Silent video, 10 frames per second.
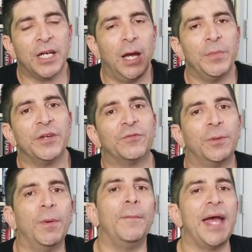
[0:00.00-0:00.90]
coming
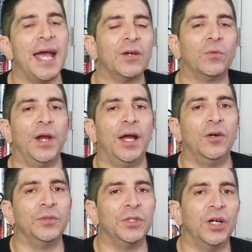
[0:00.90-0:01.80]
from a background